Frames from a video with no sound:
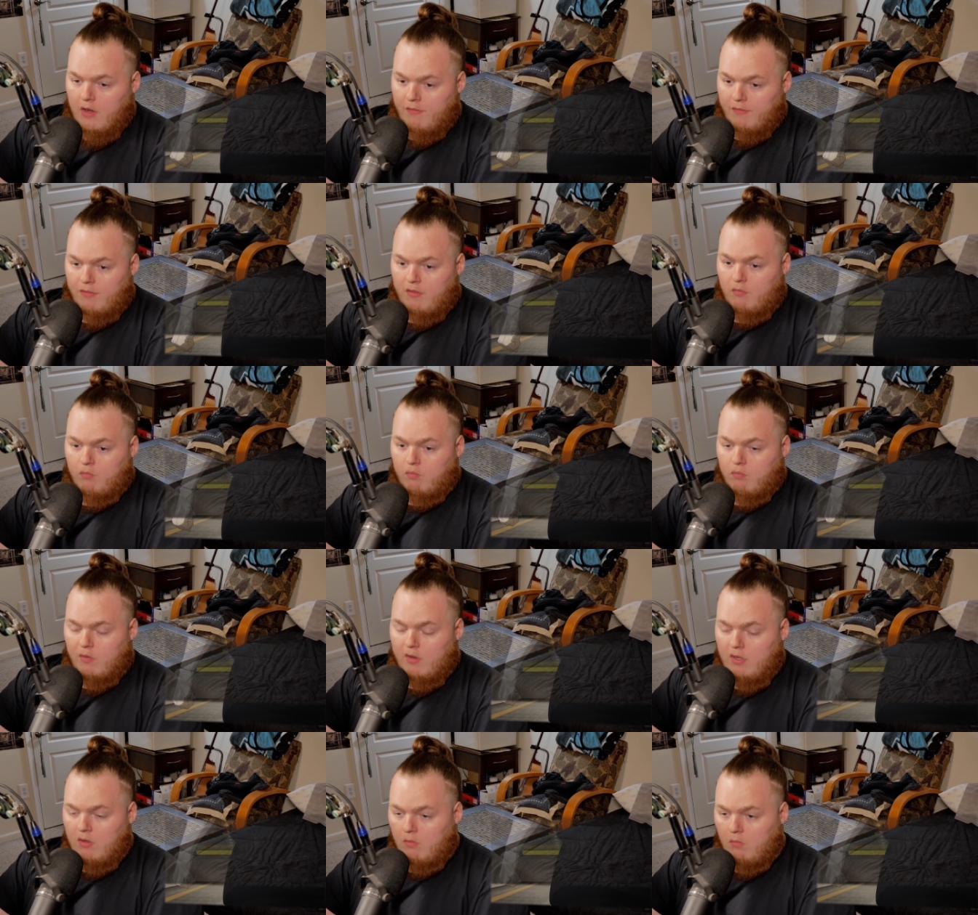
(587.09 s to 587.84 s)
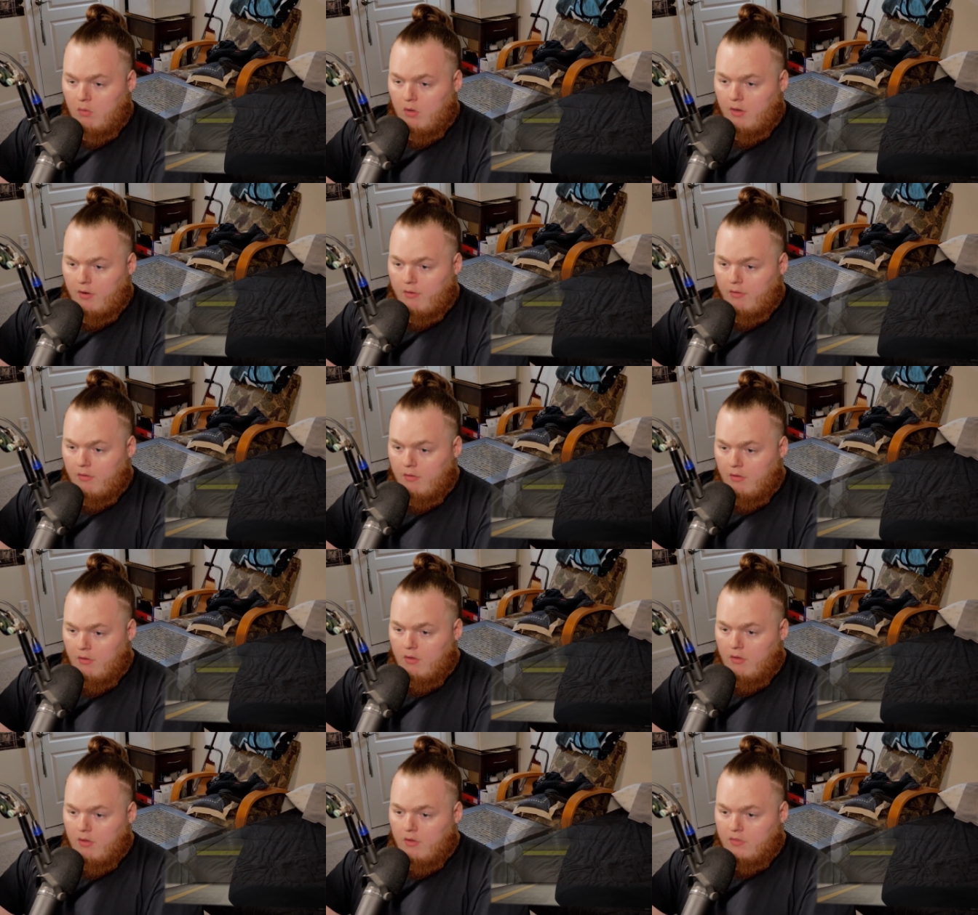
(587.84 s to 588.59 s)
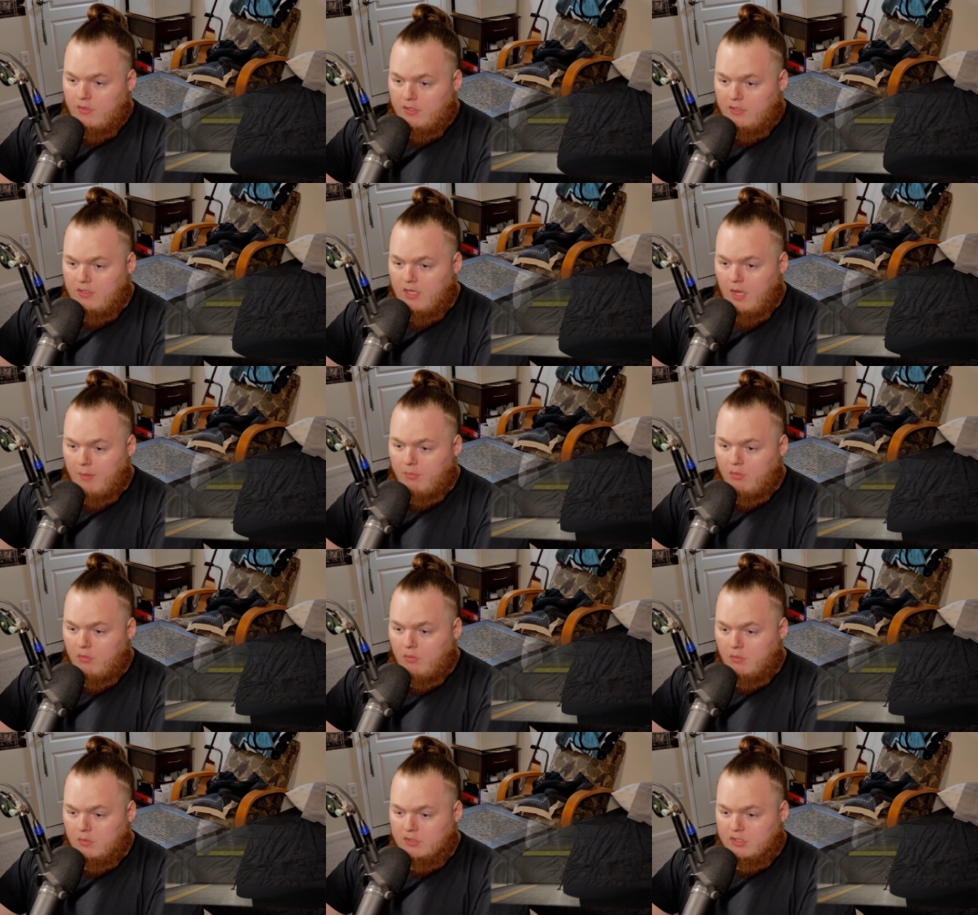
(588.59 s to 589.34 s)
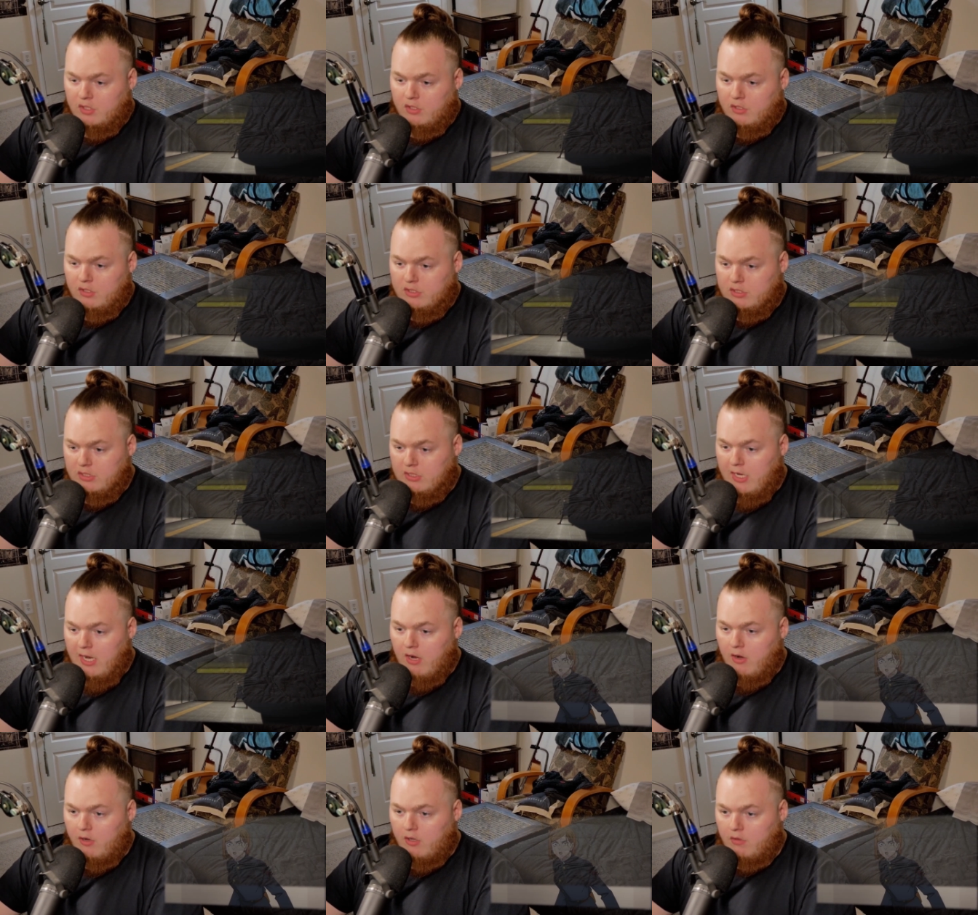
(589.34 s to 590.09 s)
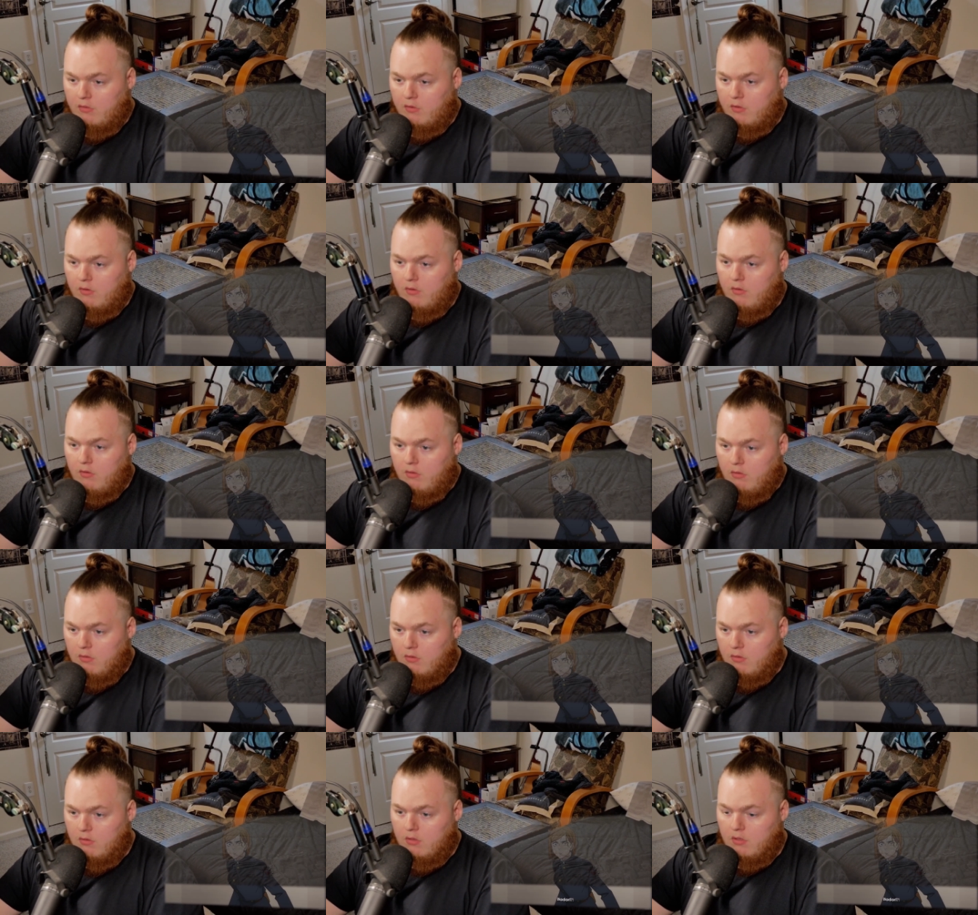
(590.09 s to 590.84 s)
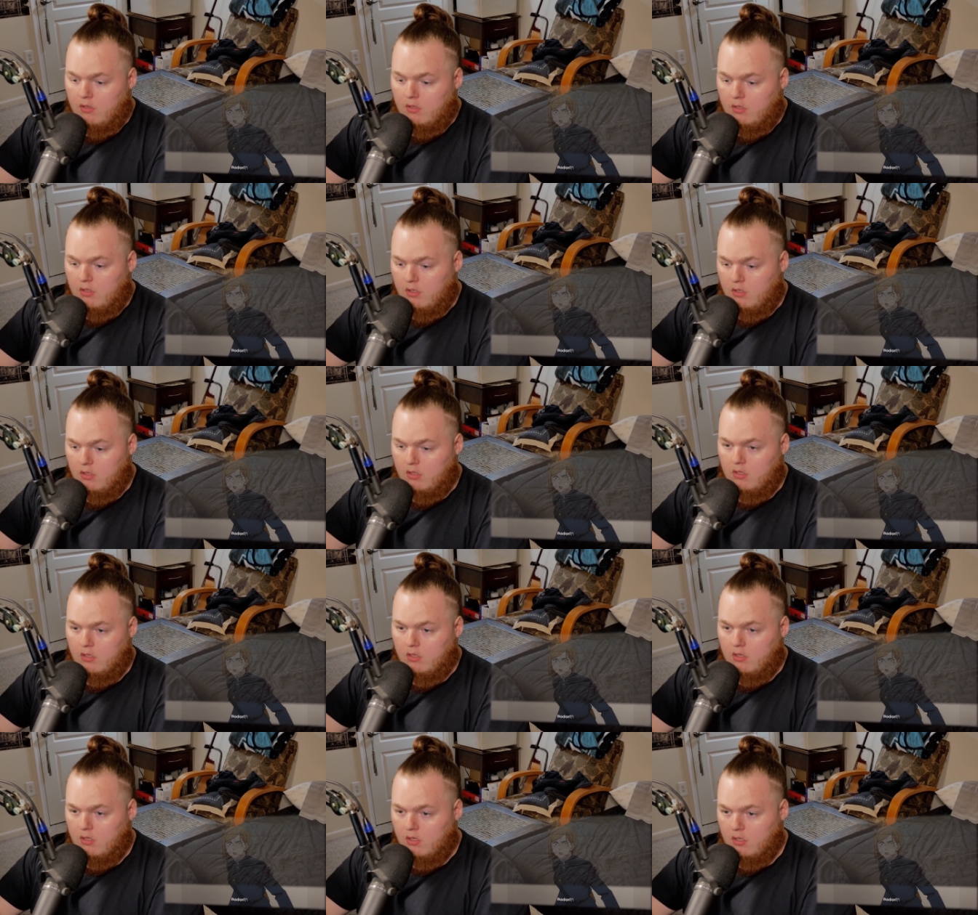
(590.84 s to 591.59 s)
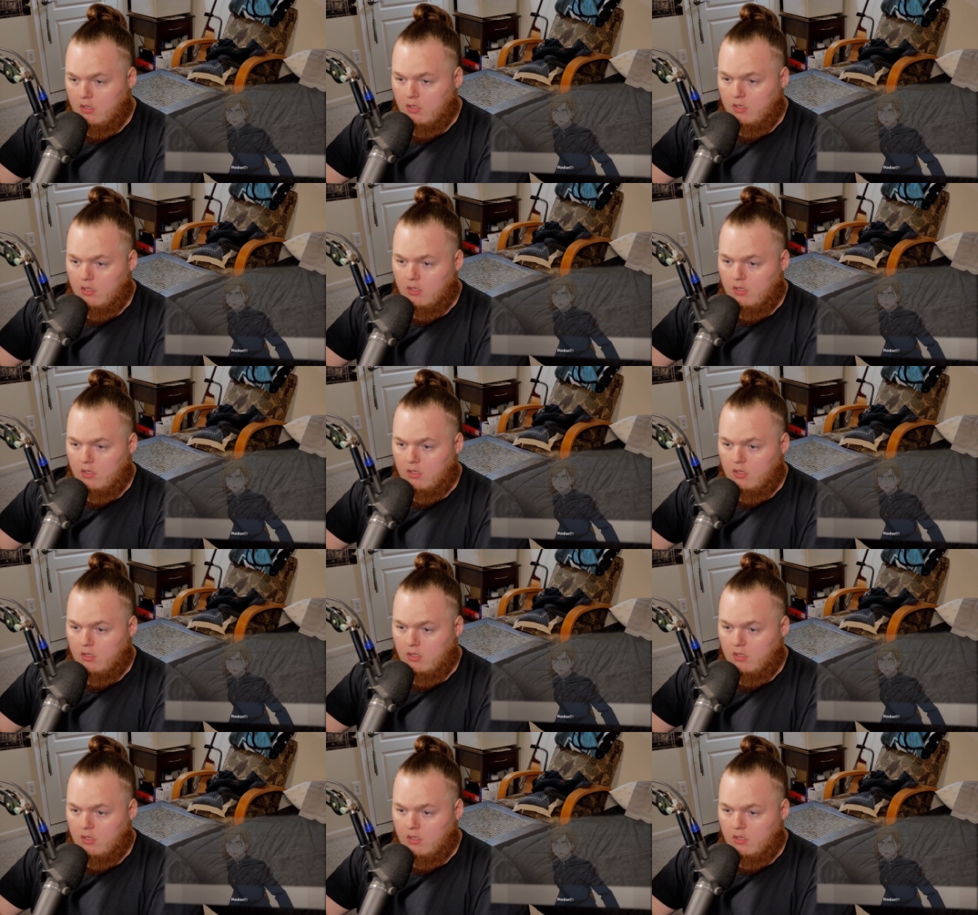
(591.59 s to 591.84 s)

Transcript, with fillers: the real one. The double was a good scenario, dude. Itadori.